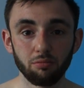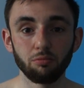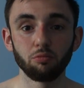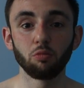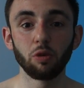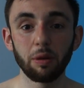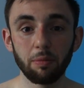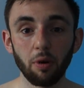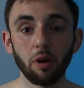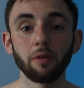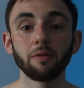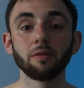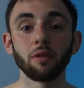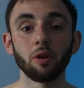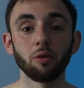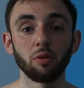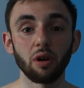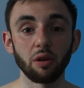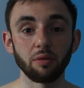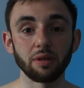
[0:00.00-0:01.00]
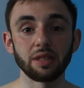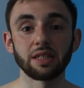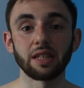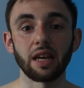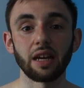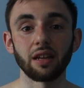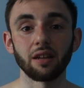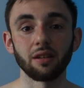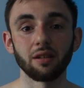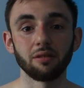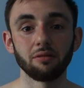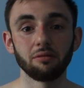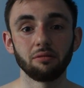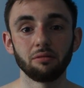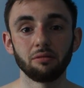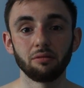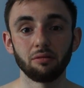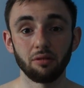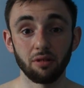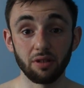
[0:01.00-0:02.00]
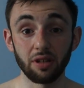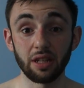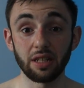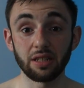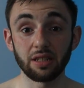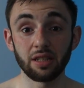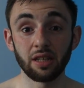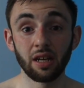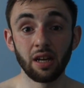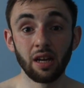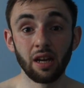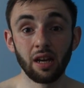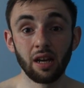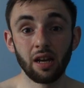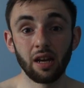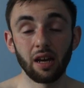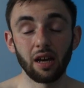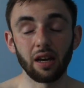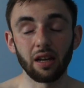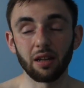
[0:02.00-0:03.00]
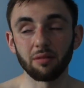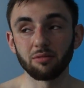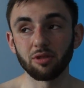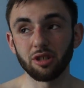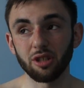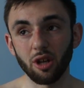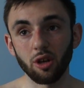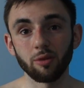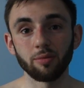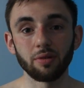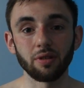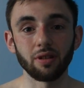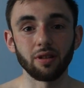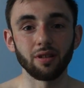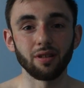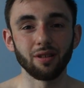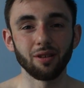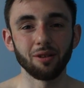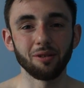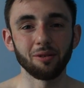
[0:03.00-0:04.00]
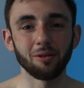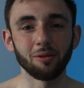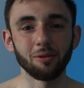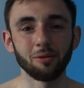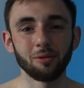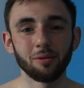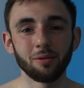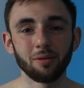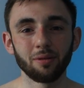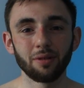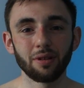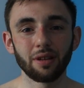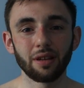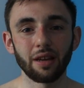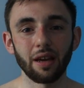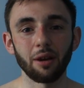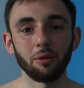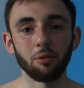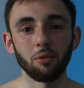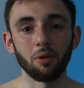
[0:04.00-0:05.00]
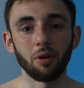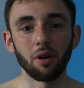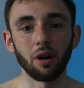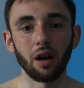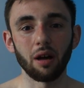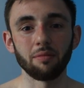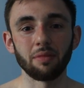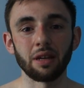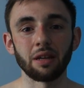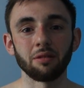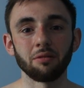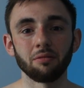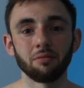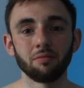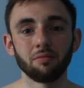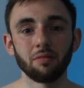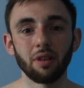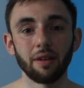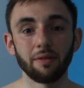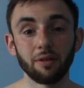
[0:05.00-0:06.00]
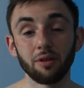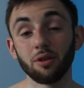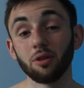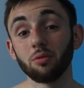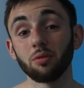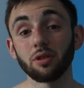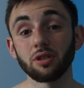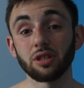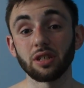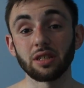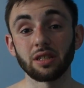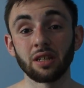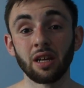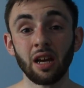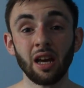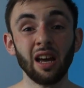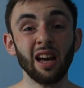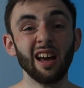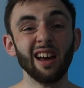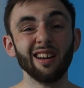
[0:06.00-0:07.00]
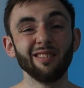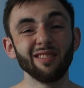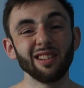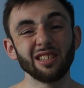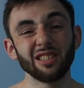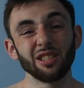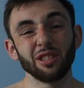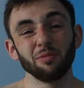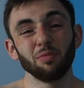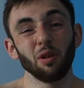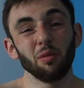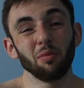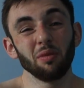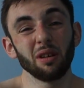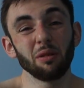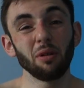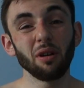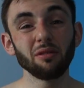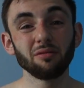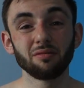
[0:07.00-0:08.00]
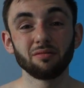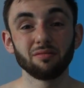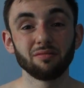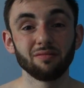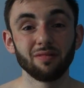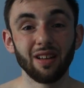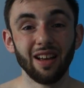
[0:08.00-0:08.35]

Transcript: We both know where we stand on this, and I'm just hoping that you'll get what I mean if you do watch this, which you probably won't.